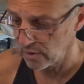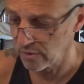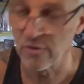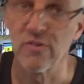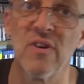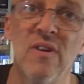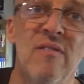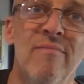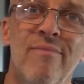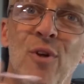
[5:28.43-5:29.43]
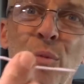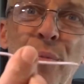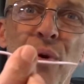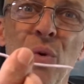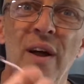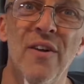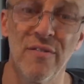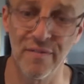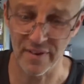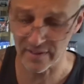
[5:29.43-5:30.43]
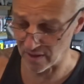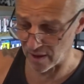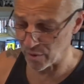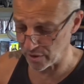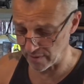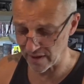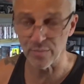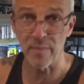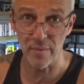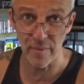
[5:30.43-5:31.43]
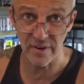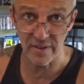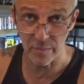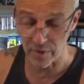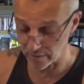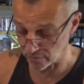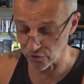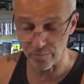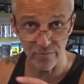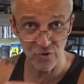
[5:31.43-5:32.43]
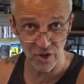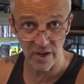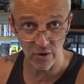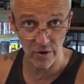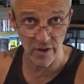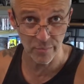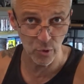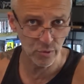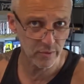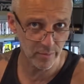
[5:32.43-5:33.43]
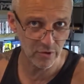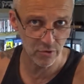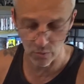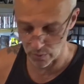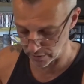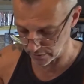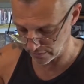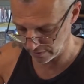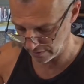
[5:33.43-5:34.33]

just a normal bit of wire, nothing fancy. I'm only experimenting at the minute, just checking on this board to make sure it works.